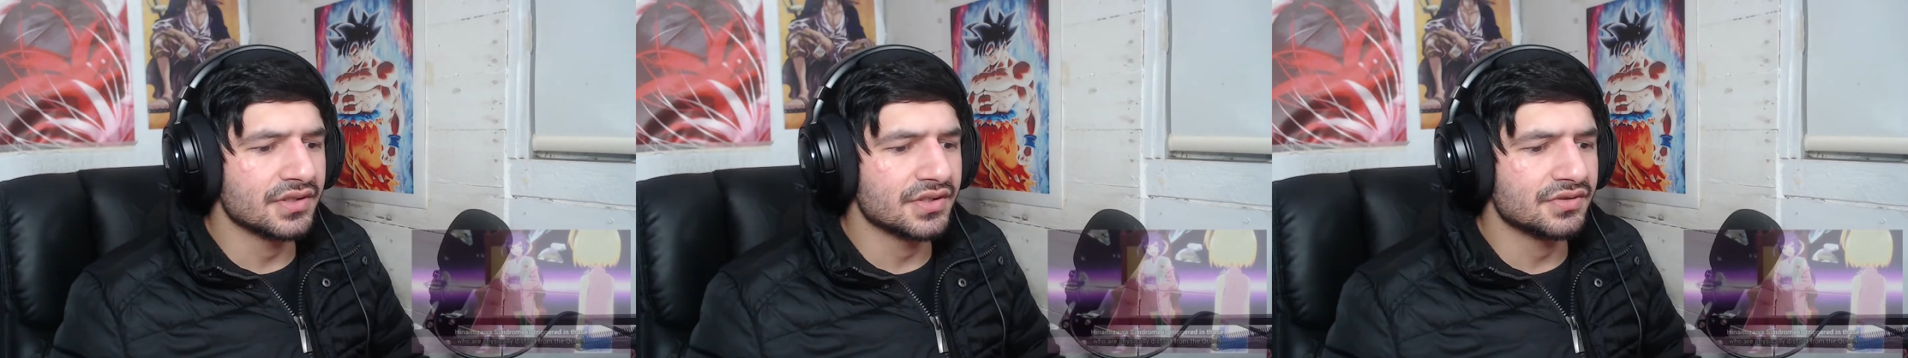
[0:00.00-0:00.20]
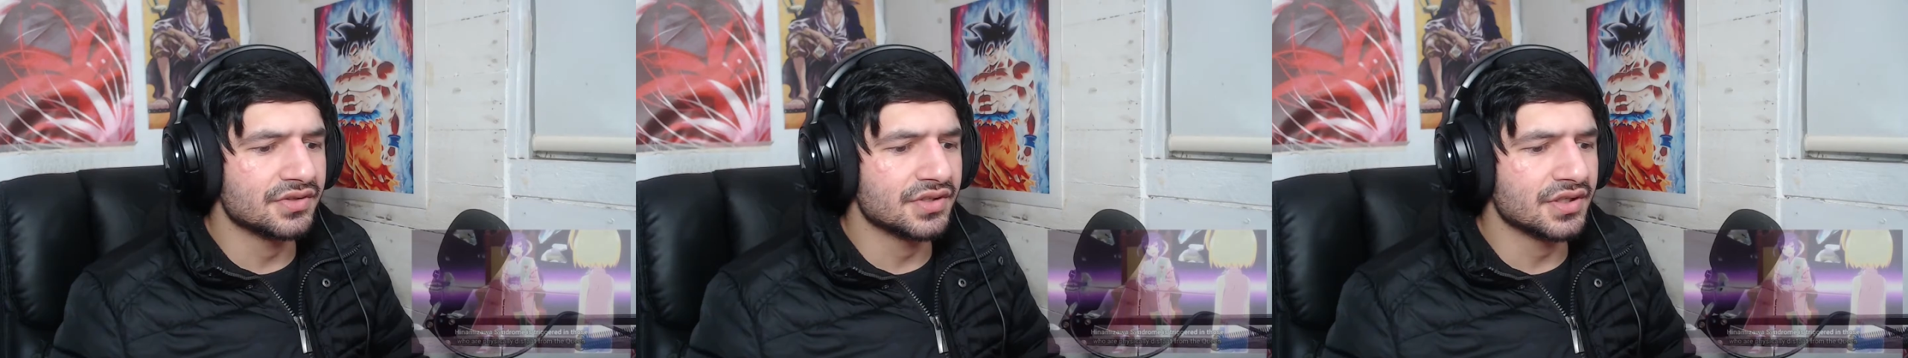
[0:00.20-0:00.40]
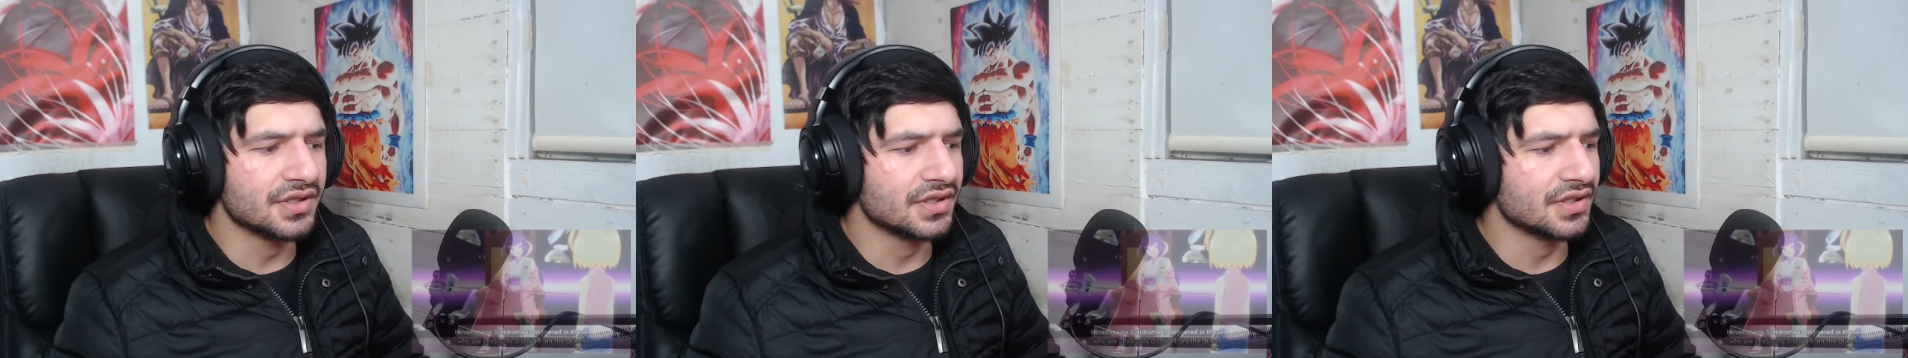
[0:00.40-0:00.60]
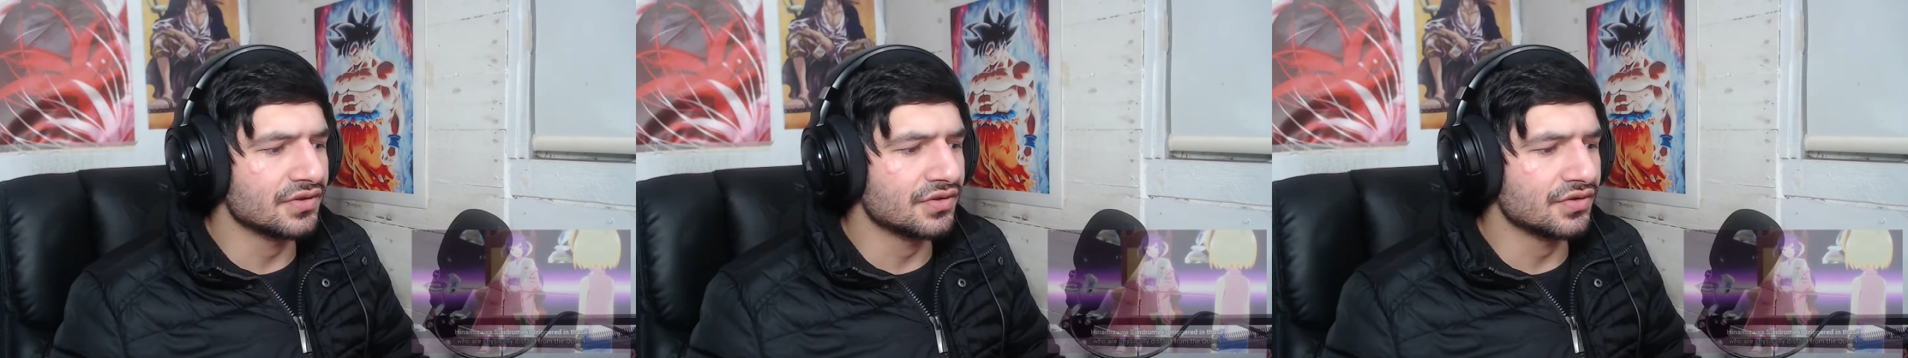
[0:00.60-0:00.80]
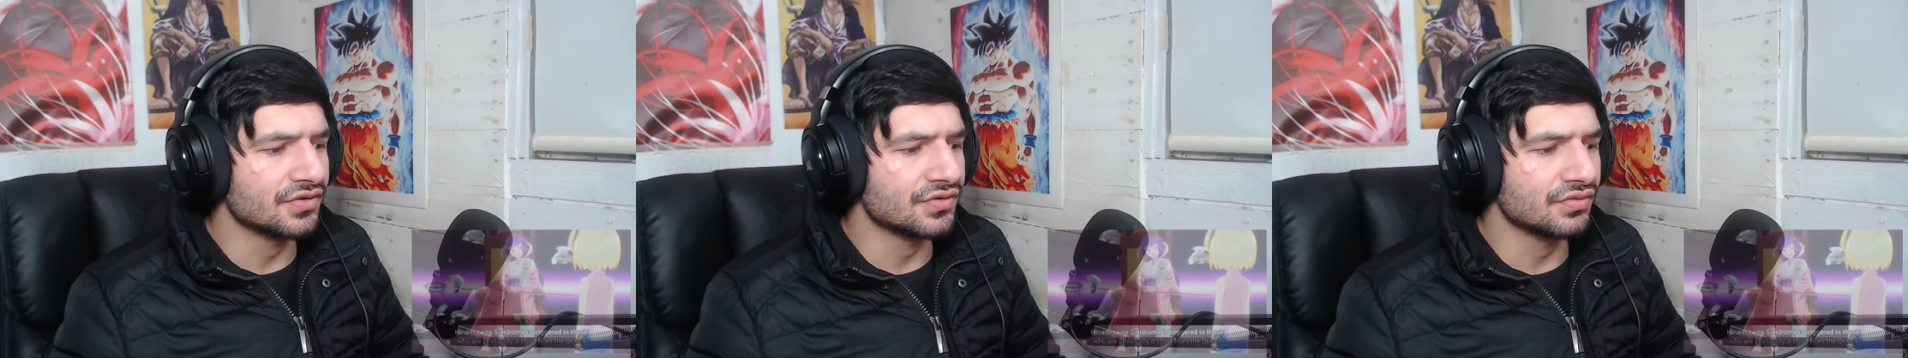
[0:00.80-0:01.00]
Triggering
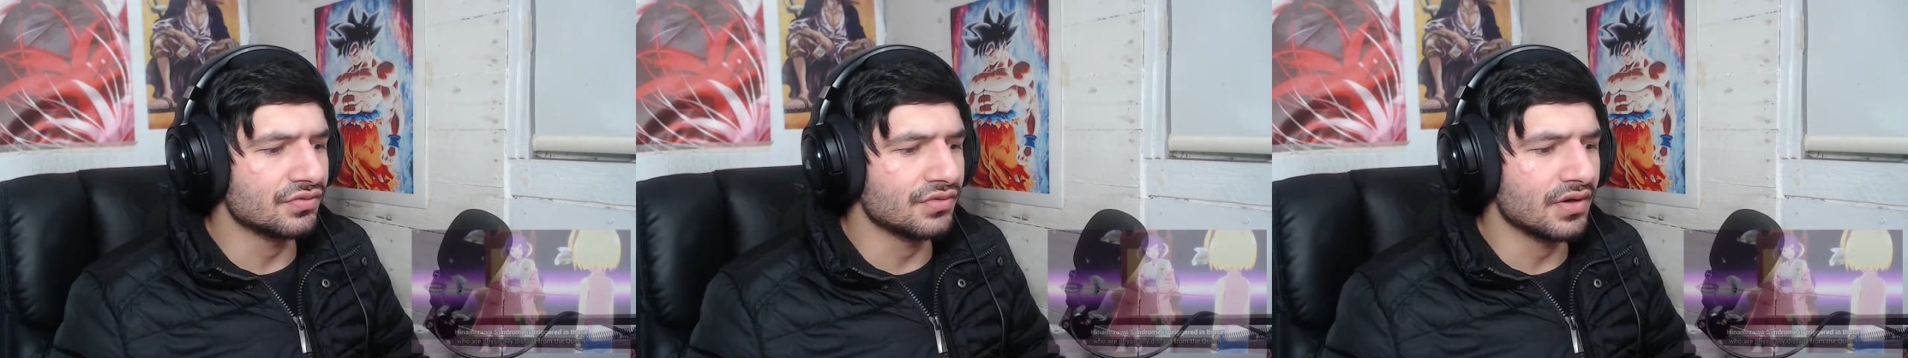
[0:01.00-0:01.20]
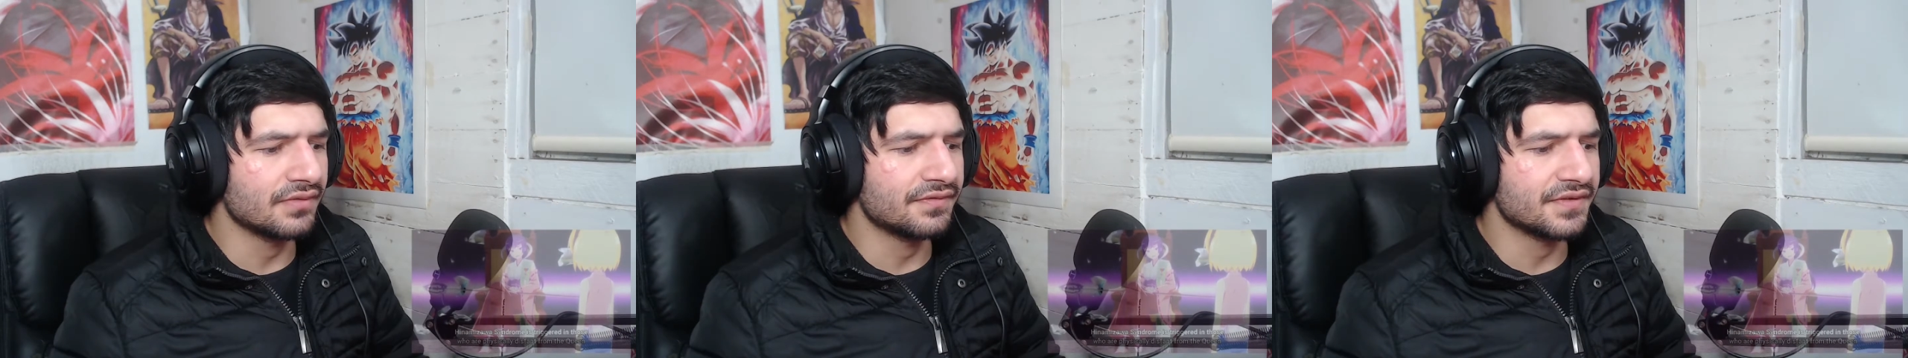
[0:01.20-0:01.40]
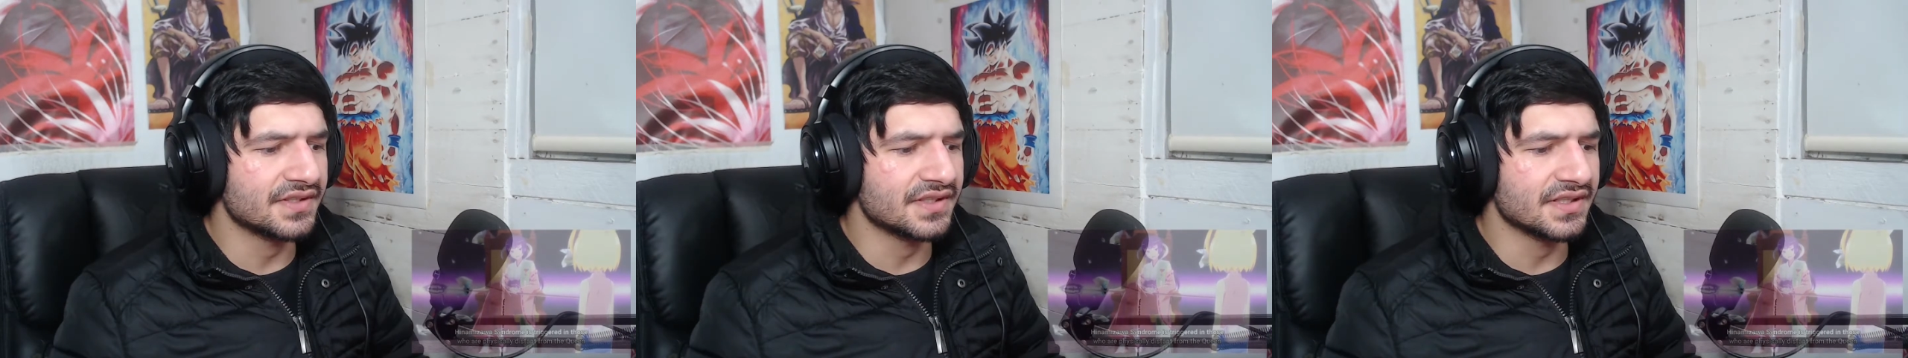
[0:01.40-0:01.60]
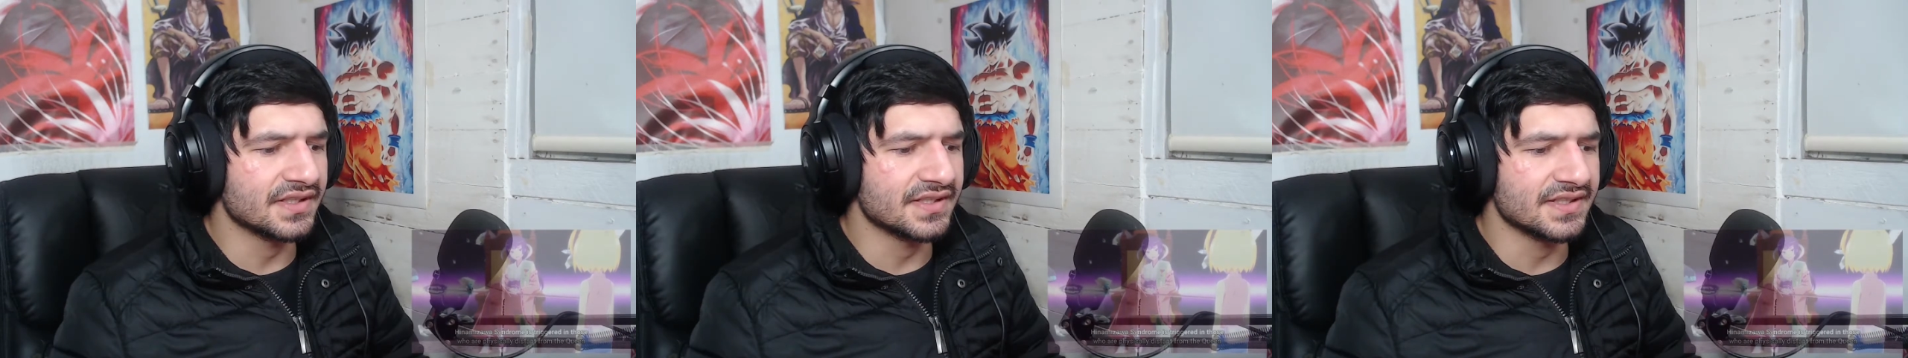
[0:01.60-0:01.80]
those who are physically